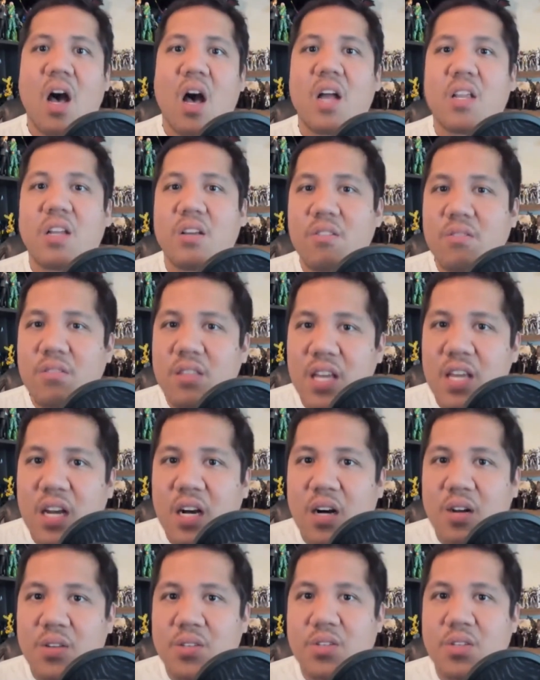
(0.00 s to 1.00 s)
Another
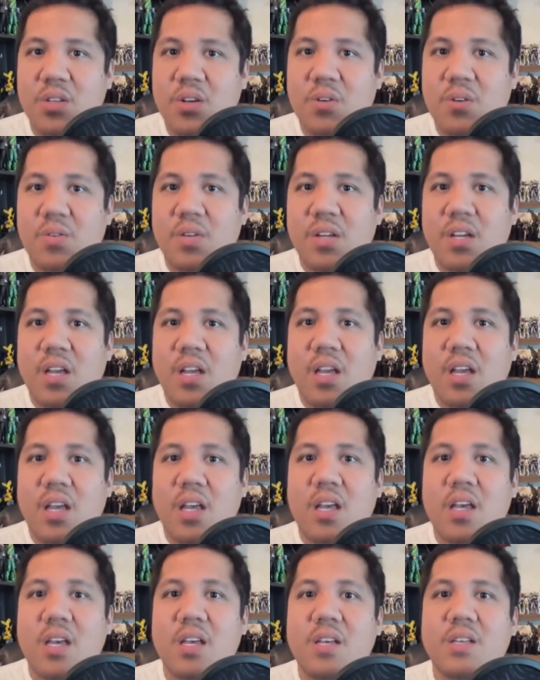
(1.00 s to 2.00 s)
thing also
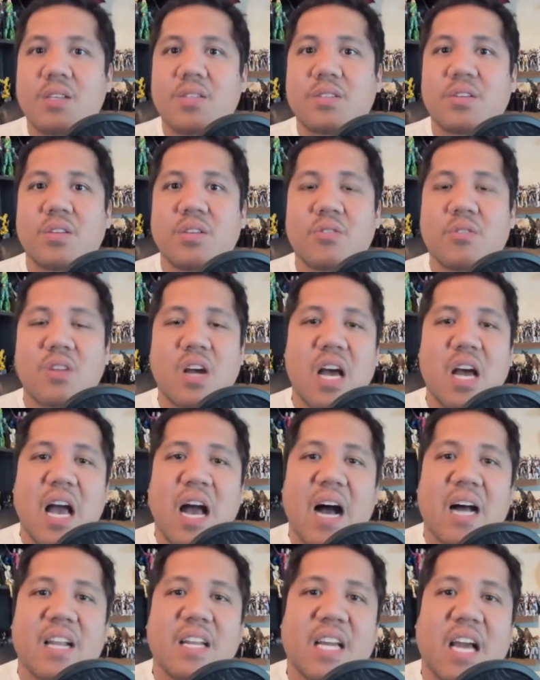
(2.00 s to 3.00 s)
is you're not
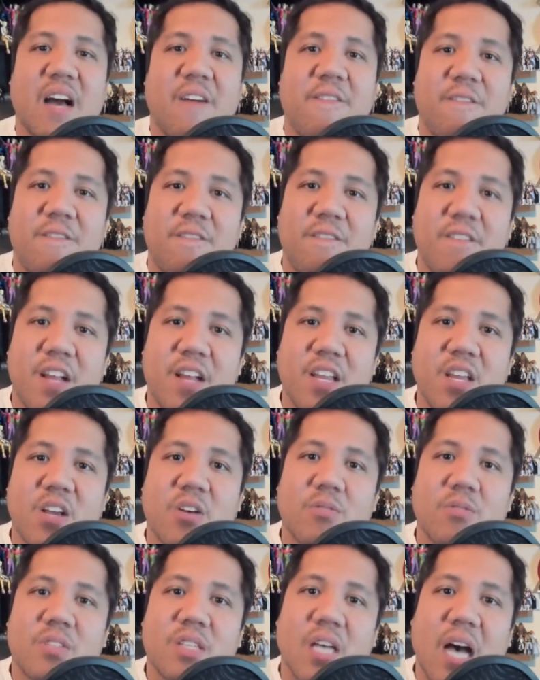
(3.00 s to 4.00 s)
adding a
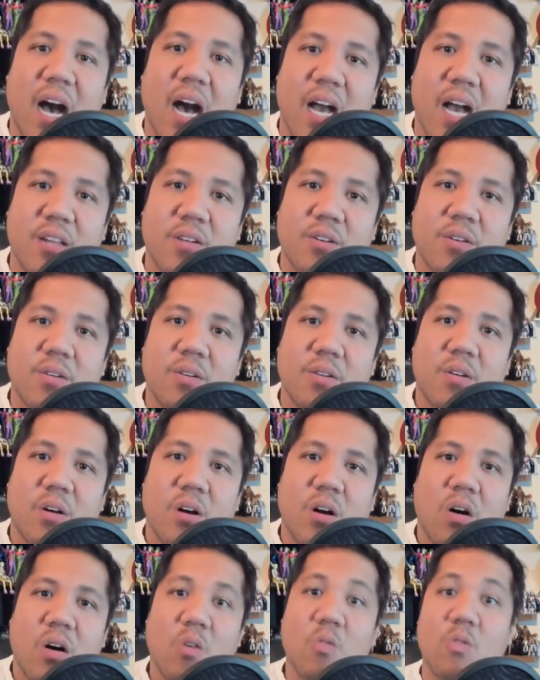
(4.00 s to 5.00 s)
video title
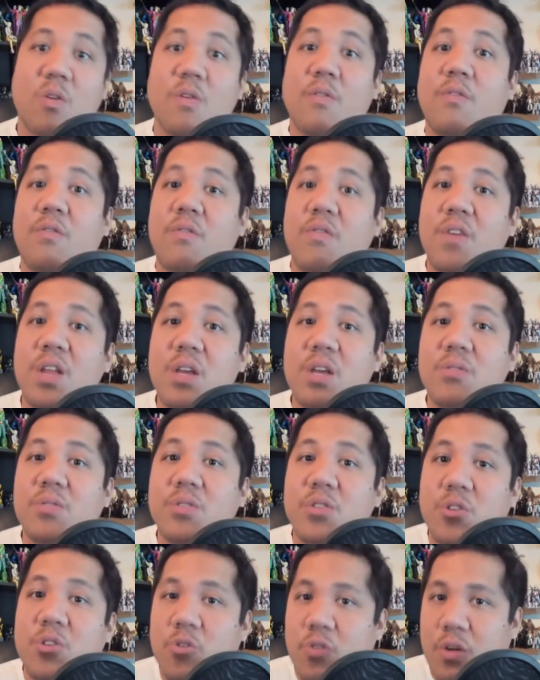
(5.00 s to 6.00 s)
or a video
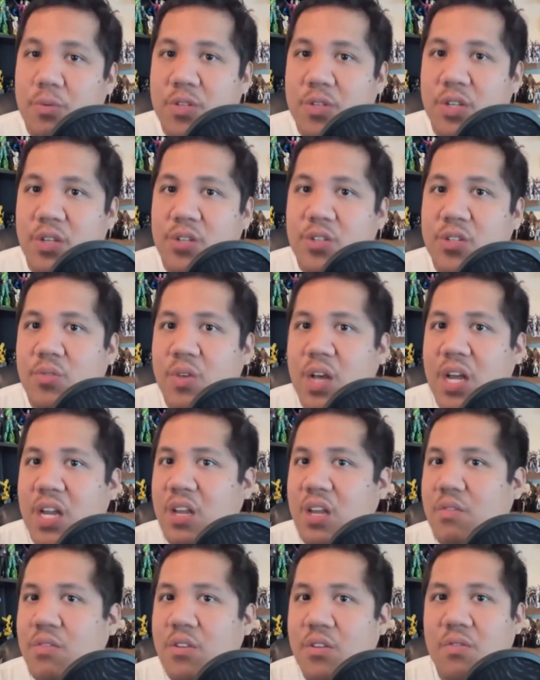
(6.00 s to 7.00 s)
description to
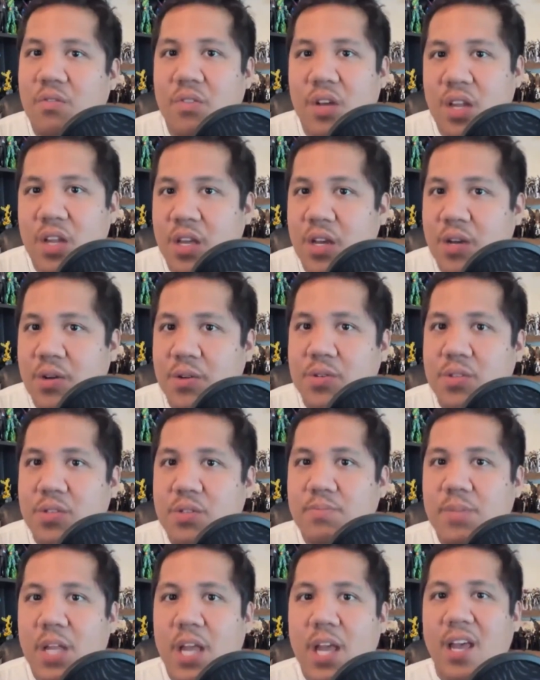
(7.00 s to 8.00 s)
any of your
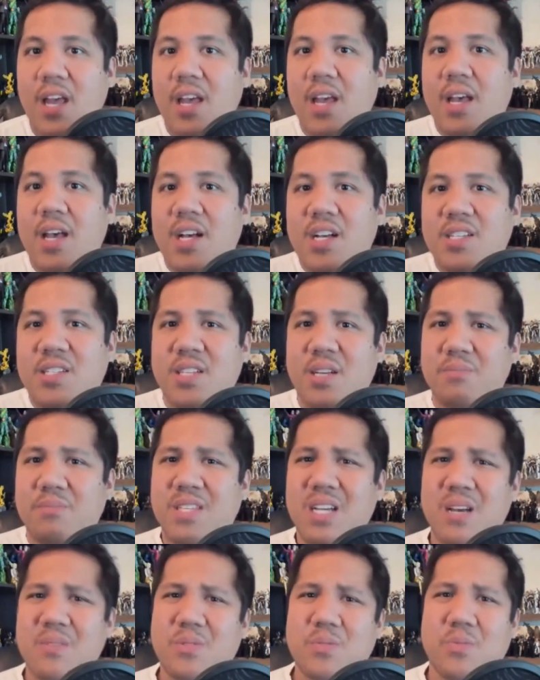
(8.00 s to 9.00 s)
videos.
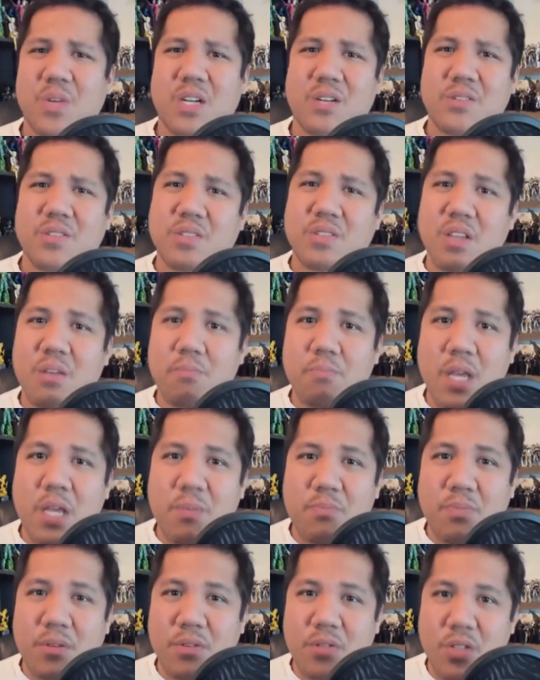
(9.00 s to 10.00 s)
Sometimes what I'll see
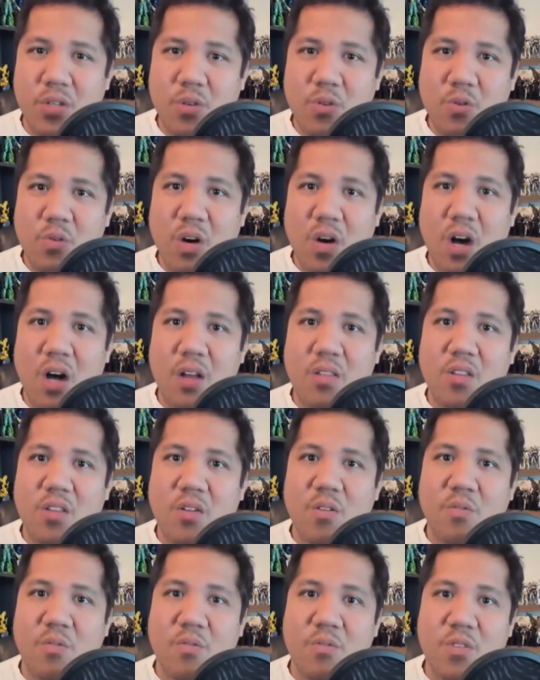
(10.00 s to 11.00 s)
people do on
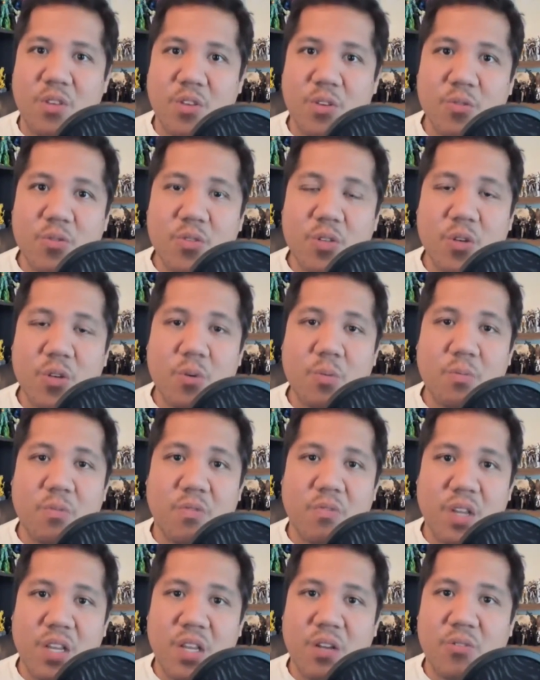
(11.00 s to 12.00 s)
their YouTube
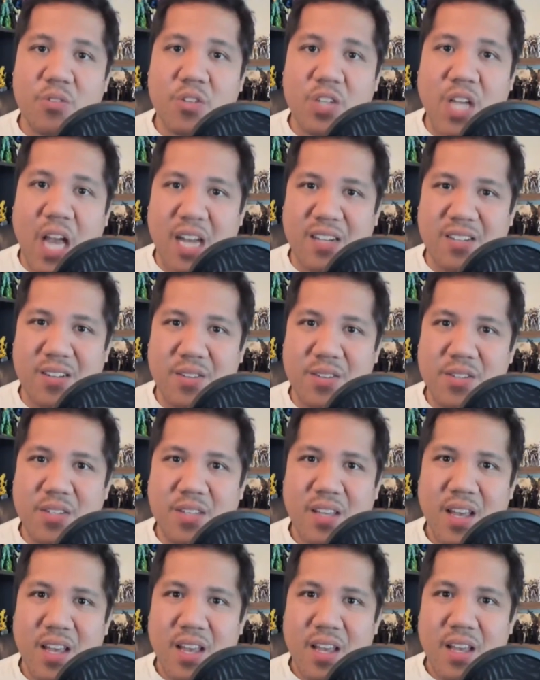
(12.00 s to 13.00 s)
video
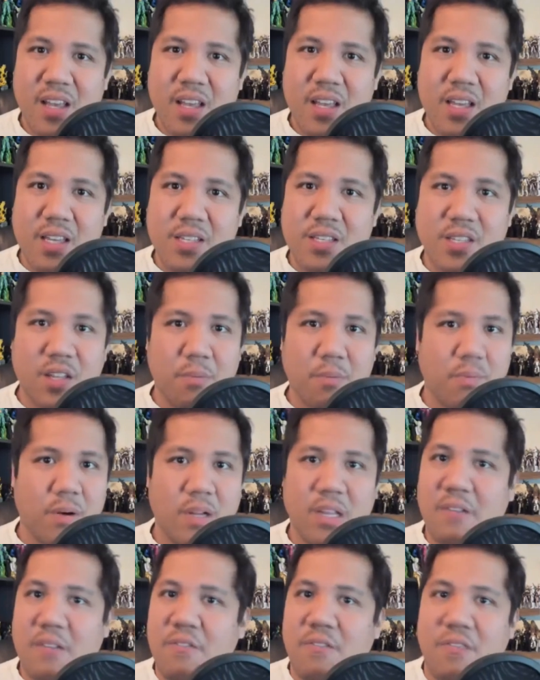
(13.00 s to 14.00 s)
channels is they'll
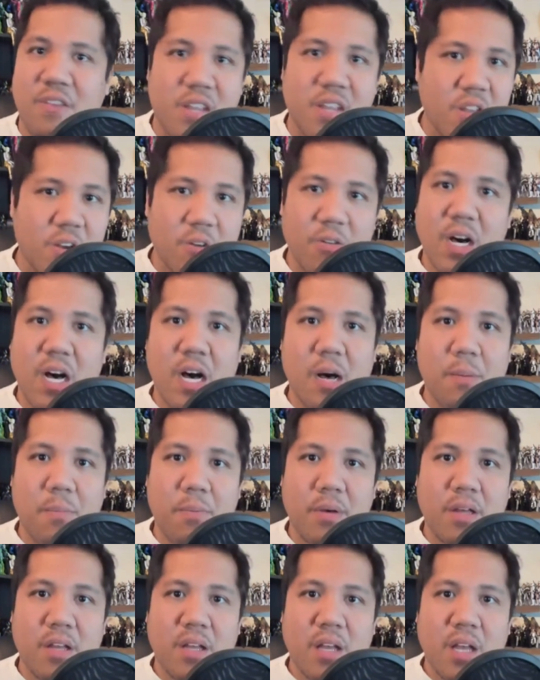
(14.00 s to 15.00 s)
put a video up,